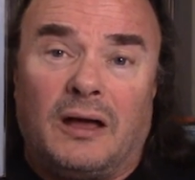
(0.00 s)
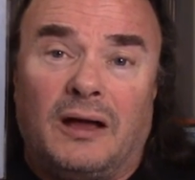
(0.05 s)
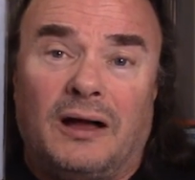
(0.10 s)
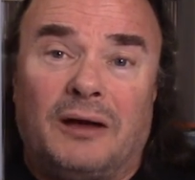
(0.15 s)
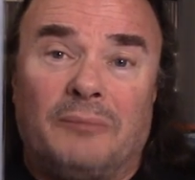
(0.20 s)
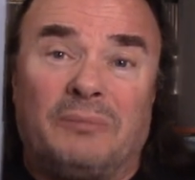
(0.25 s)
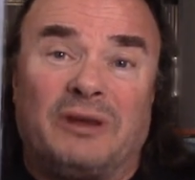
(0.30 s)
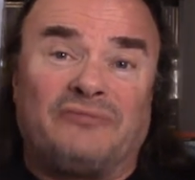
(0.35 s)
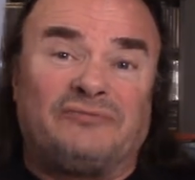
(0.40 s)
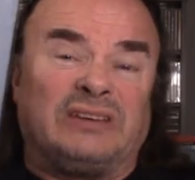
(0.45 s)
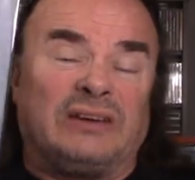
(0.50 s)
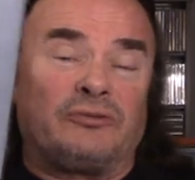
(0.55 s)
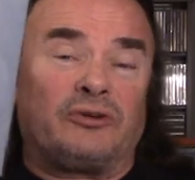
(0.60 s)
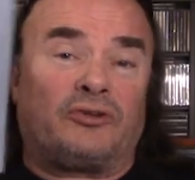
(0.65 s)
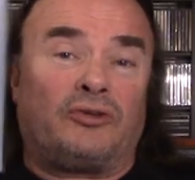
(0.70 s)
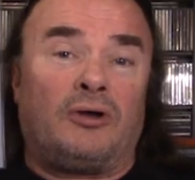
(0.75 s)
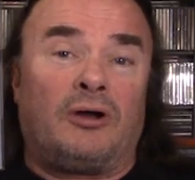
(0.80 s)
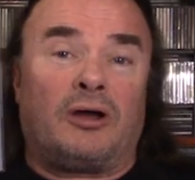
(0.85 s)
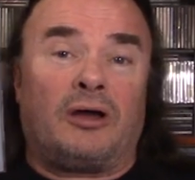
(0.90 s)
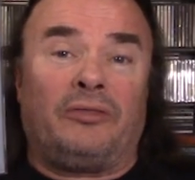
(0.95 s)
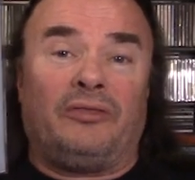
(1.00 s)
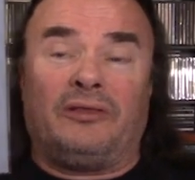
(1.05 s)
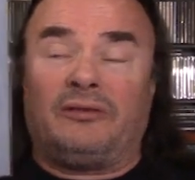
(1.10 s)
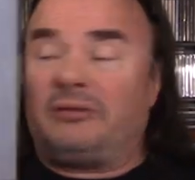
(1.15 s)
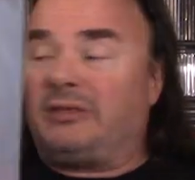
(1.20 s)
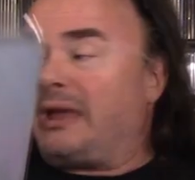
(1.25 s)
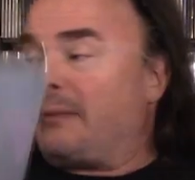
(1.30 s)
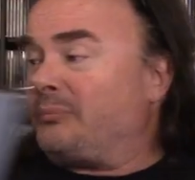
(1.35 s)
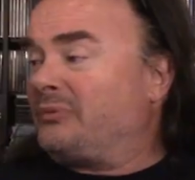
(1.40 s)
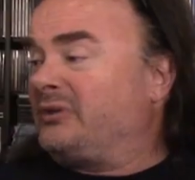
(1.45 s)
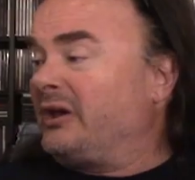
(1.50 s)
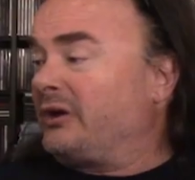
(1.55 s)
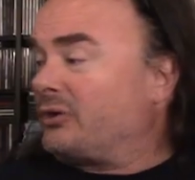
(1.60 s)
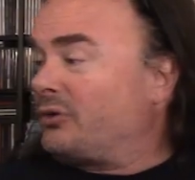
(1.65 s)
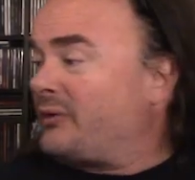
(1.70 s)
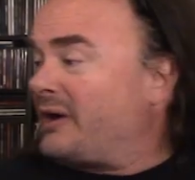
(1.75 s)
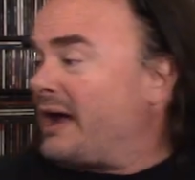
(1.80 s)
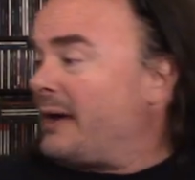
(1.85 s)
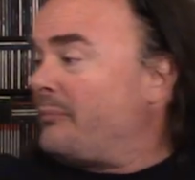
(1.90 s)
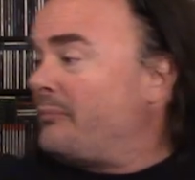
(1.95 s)
Uh, my favorite song on th that
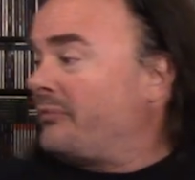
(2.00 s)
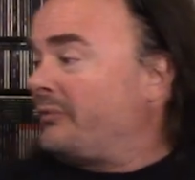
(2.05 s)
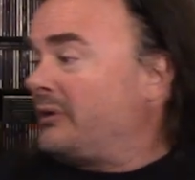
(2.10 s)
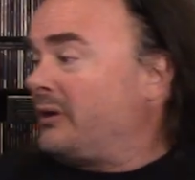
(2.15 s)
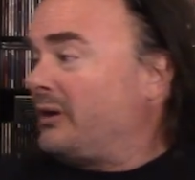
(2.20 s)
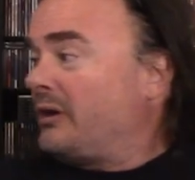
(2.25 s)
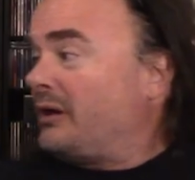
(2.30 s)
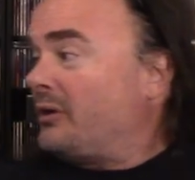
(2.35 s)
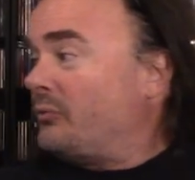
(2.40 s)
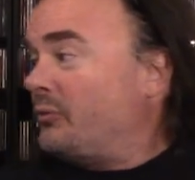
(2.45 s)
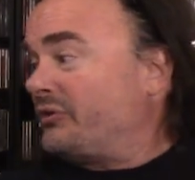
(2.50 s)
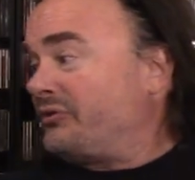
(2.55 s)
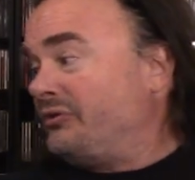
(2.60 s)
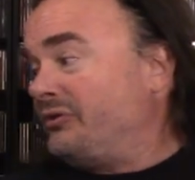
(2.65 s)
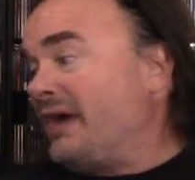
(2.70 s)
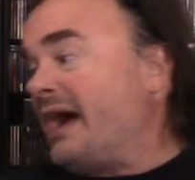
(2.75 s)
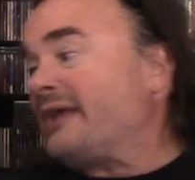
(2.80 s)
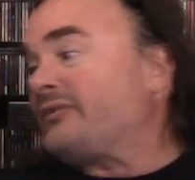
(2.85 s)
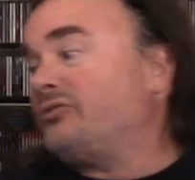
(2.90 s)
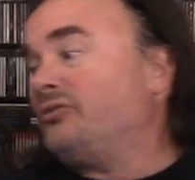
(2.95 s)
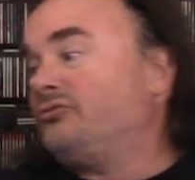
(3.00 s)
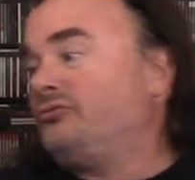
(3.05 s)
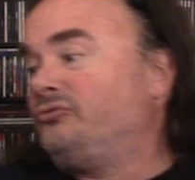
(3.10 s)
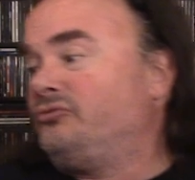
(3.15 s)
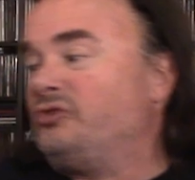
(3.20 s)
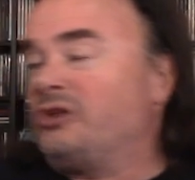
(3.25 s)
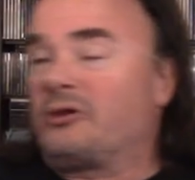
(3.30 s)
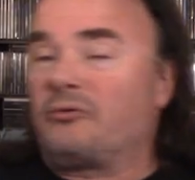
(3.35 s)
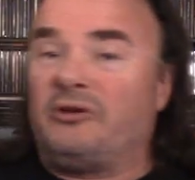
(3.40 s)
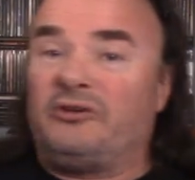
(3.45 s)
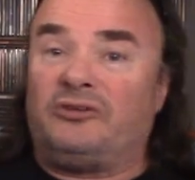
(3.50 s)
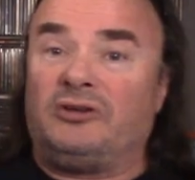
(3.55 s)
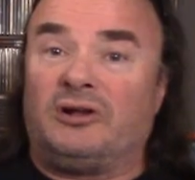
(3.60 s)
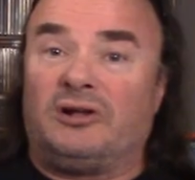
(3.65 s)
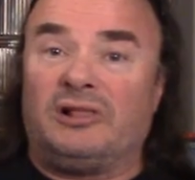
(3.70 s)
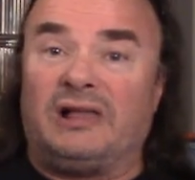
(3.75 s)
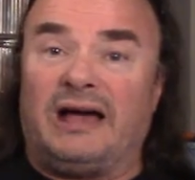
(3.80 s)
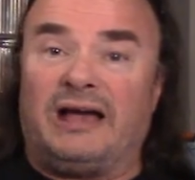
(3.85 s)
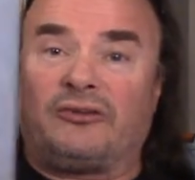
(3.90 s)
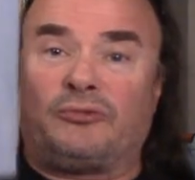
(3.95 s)
particular album was not Generation
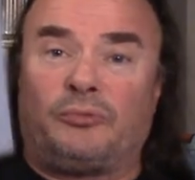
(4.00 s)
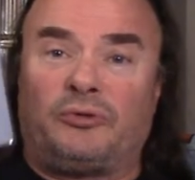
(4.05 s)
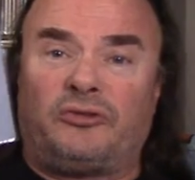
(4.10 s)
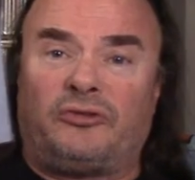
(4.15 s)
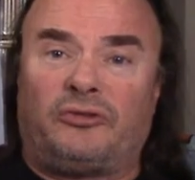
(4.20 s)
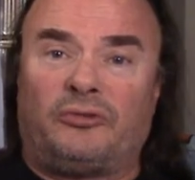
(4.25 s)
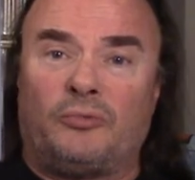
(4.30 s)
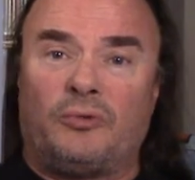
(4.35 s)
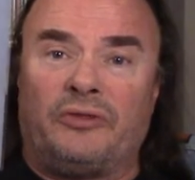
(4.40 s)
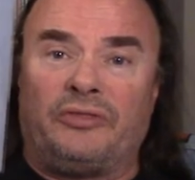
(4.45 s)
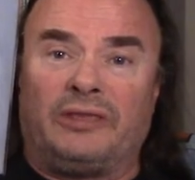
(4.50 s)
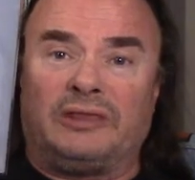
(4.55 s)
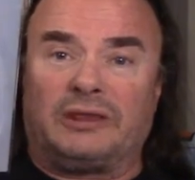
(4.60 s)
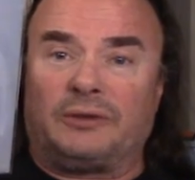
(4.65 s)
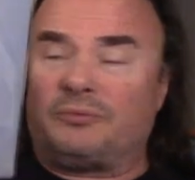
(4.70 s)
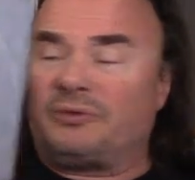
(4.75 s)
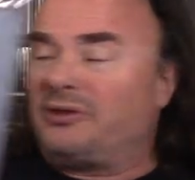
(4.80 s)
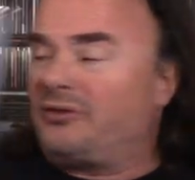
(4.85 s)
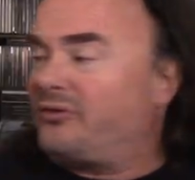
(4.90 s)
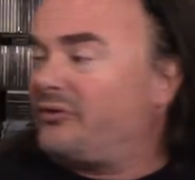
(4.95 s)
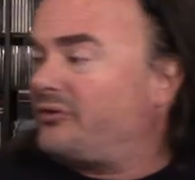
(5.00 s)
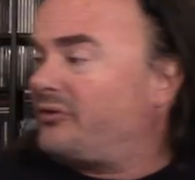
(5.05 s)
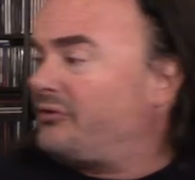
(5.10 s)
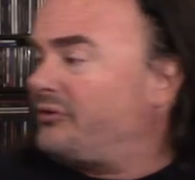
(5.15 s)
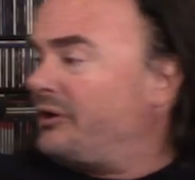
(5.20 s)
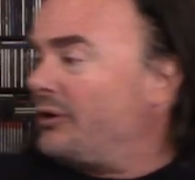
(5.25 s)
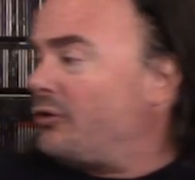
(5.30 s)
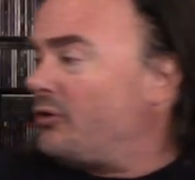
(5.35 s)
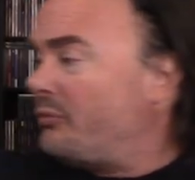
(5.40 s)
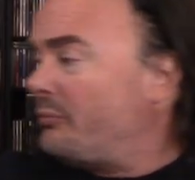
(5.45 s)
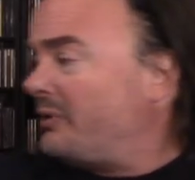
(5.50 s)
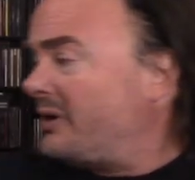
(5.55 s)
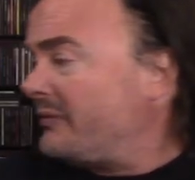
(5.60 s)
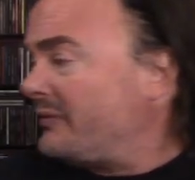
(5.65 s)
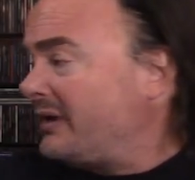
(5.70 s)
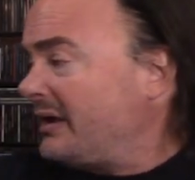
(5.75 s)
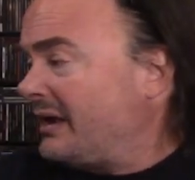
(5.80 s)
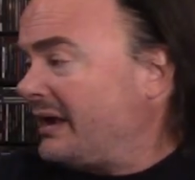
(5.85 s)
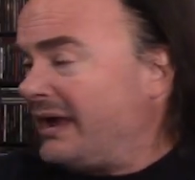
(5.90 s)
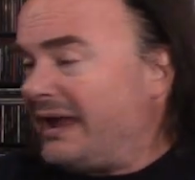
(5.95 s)
Clash, which is the one that they released as a single, but
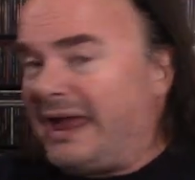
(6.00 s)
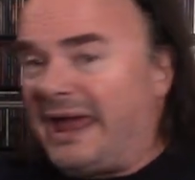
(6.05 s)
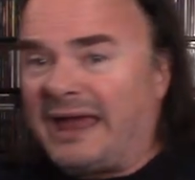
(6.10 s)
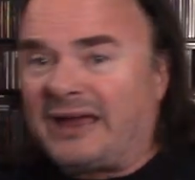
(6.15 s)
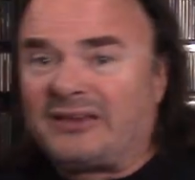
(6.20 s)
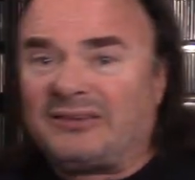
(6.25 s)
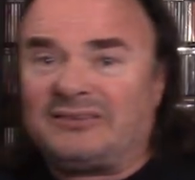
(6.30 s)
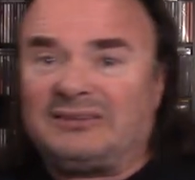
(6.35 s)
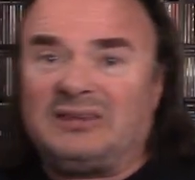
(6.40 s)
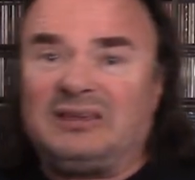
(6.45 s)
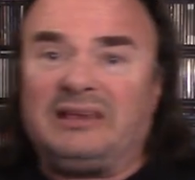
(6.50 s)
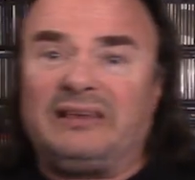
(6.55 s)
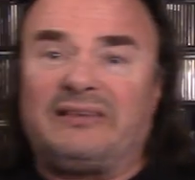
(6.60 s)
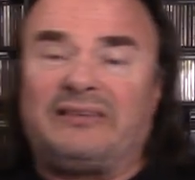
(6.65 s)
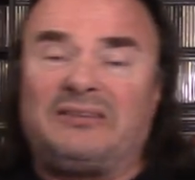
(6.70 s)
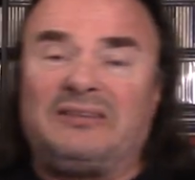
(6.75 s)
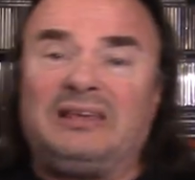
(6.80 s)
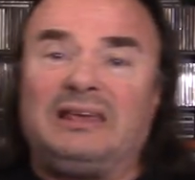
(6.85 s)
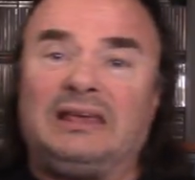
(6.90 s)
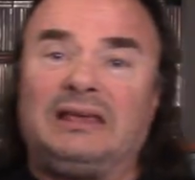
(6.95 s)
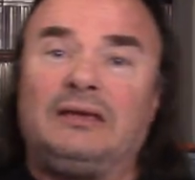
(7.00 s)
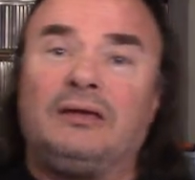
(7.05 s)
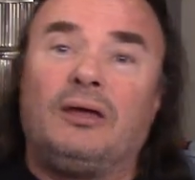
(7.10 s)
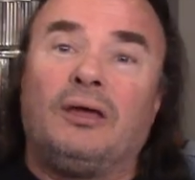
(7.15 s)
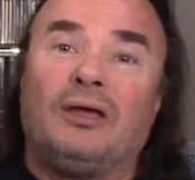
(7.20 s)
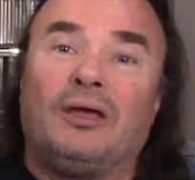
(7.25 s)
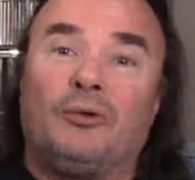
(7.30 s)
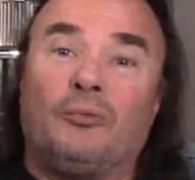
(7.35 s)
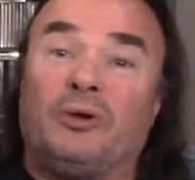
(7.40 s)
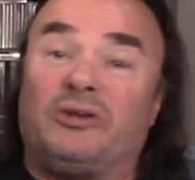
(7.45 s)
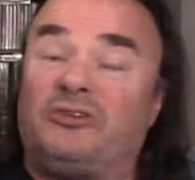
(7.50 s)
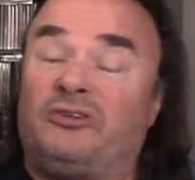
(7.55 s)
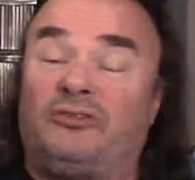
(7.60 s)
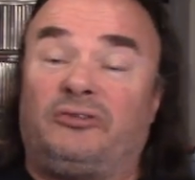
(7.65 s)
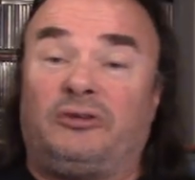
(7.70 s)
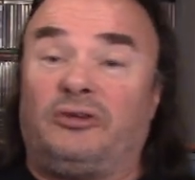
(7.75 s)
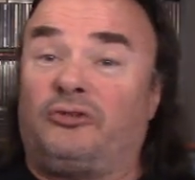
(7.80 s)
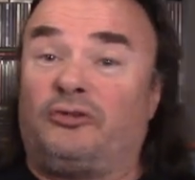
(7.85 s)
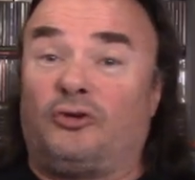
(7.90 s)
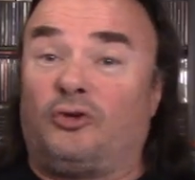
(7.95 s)
XTC, which
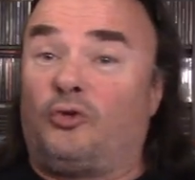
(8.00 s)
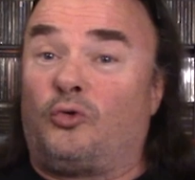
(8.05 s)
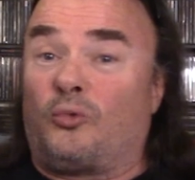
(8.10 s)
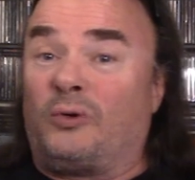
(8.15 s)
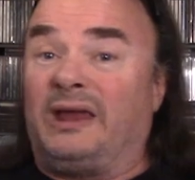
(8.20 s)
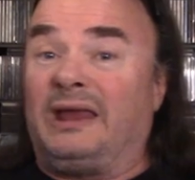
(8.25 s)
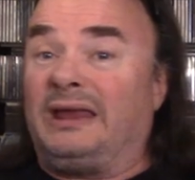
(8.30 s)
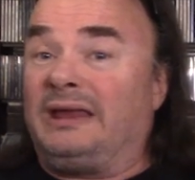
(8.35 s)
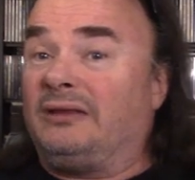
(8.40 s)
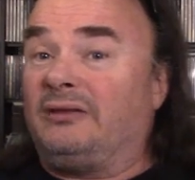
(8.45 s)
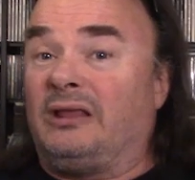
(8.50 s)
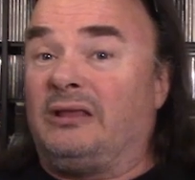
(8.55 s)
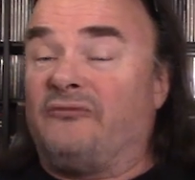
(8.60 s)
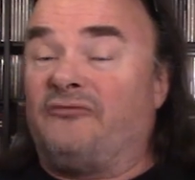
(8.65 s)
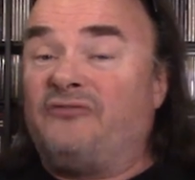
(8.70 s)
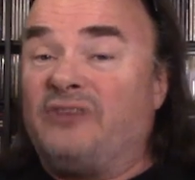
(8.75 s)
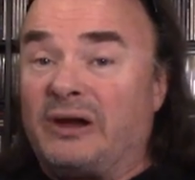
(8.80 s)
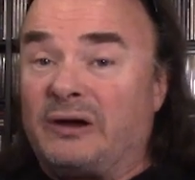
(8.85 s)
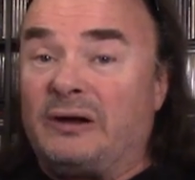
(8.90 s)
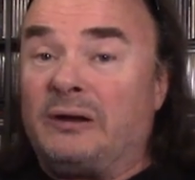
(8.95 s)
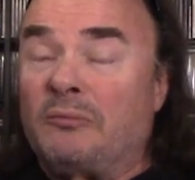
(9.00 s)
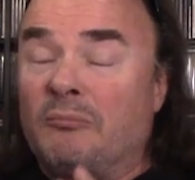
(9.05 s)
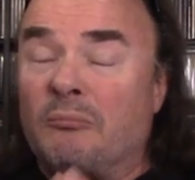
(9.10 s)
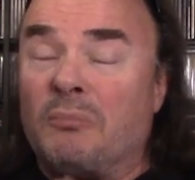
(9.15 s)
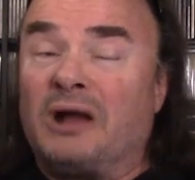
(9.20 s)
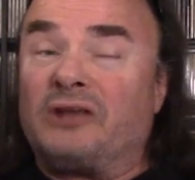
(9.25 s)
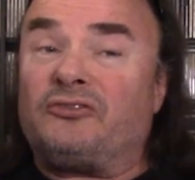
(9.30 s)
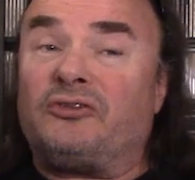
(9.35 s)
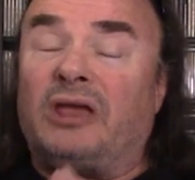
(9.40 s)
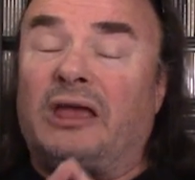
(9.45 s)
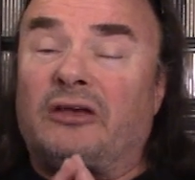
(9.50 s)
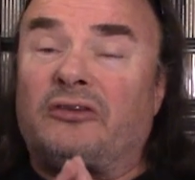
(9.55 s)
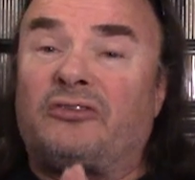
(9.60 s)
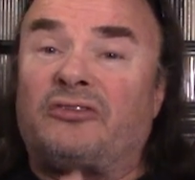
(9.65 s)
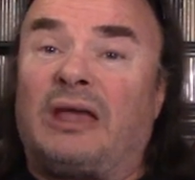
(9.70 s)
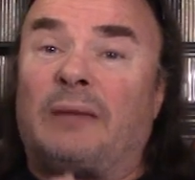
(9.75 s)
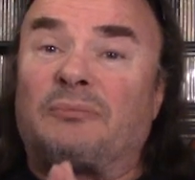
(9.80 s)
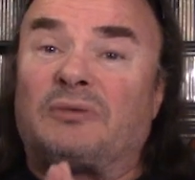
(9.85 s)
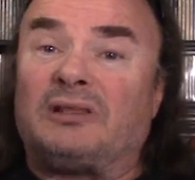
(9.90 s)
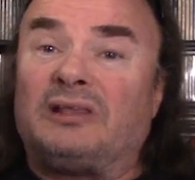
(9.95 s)
is just a great, very much
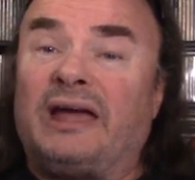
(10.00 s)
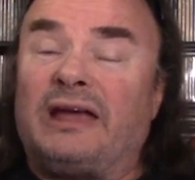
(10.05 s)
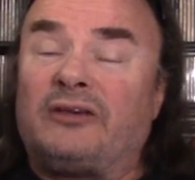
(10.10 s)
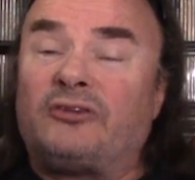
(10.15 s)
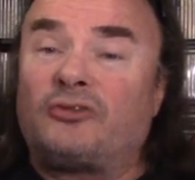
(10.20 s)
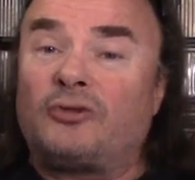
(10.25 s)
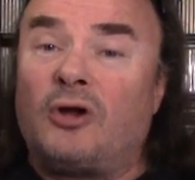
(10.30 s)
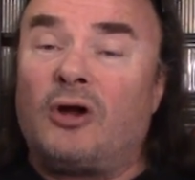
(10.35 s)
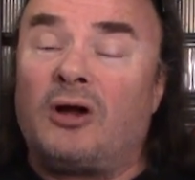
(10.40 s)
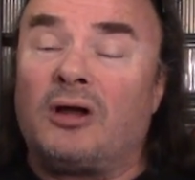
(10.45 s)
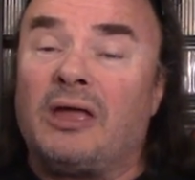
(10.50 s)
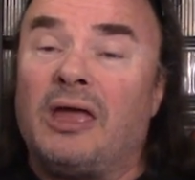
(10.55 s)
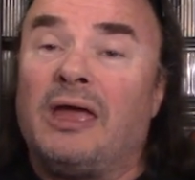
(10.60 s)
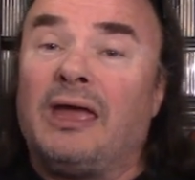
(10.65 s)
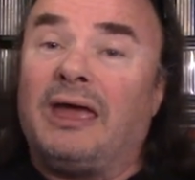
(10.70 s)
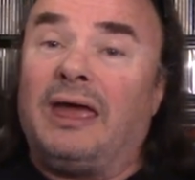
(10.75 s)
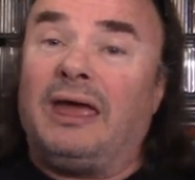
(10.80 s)
Accept like song.